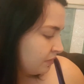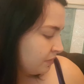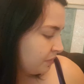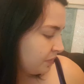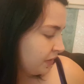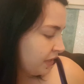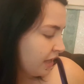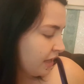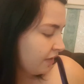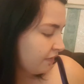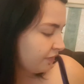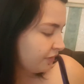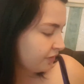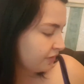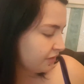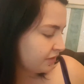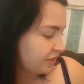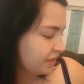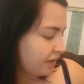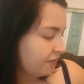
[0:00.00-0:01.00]
Behavior
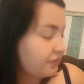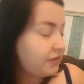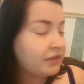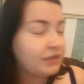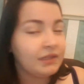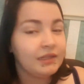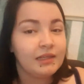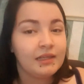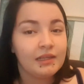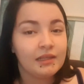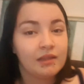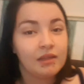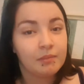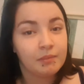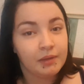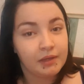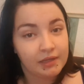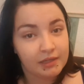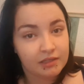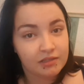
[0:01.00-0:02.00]
is definitely the
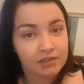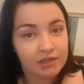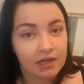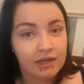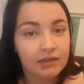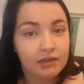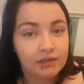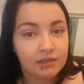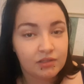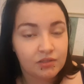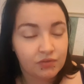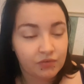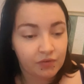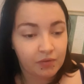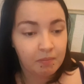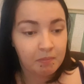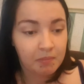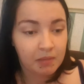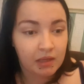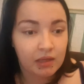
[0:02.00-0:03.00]
biggest challenge for
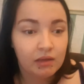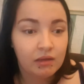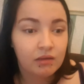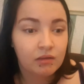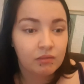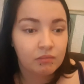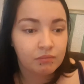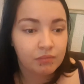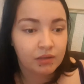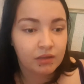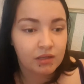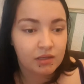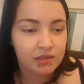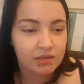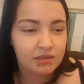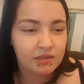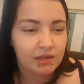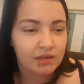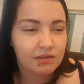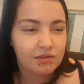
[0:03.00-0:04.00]
me,
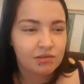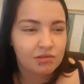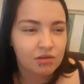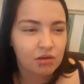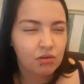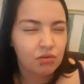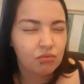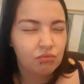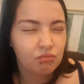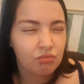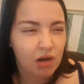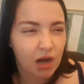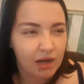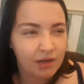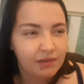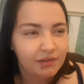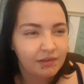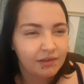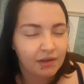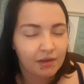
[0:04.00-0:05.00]
because it's so
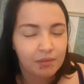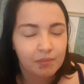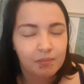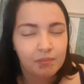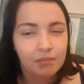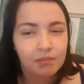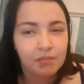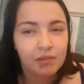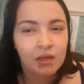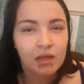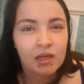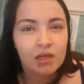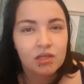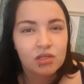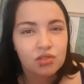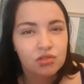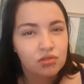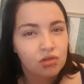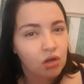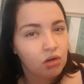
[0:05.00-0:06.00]
random,
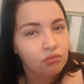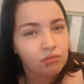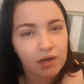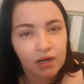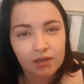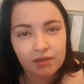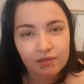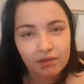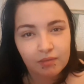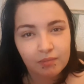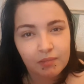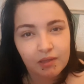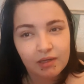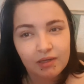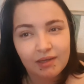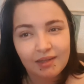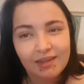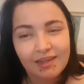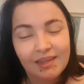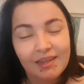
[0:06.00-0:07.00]

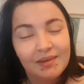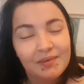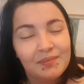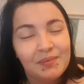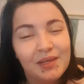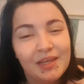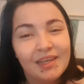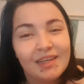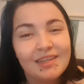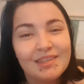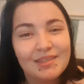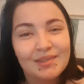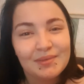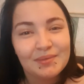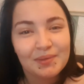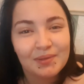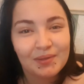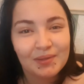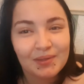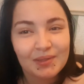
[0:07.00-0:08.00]
and it can be
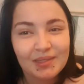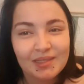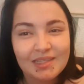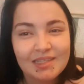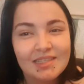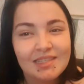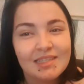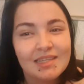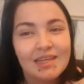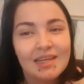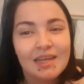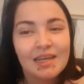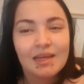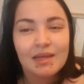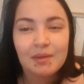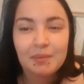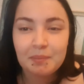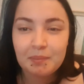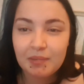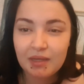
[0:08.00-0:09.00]
towards
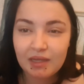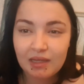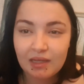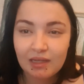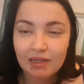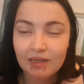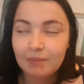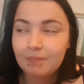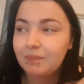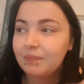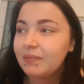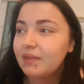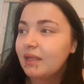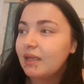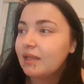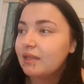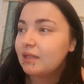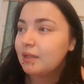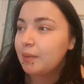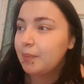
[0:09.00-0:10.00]
me,
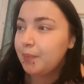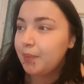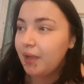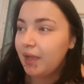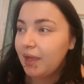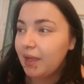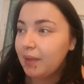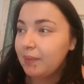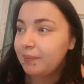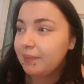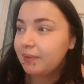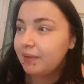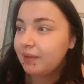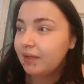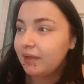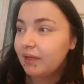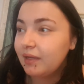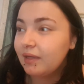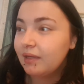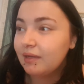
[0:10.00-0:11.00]
the
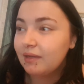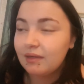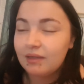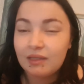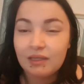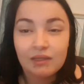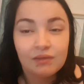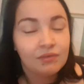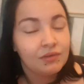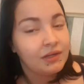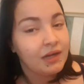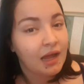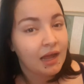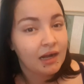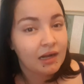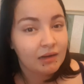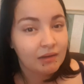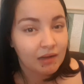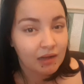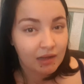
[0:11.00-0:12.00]
baby, even
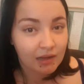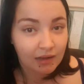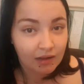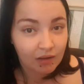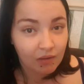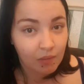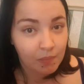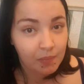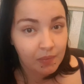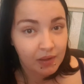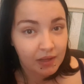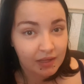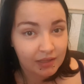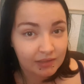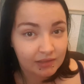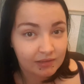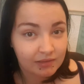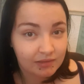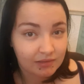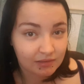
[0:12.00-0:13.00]
our
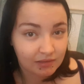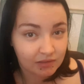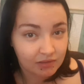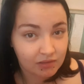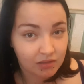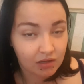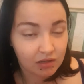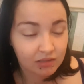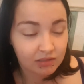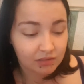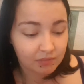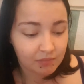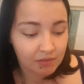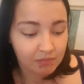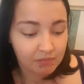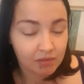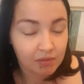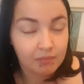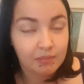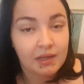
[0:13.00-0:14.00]
pets, the dogs that my
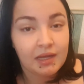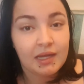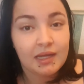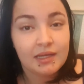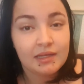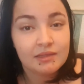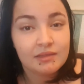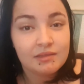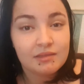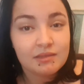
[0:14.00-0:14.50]
mum has.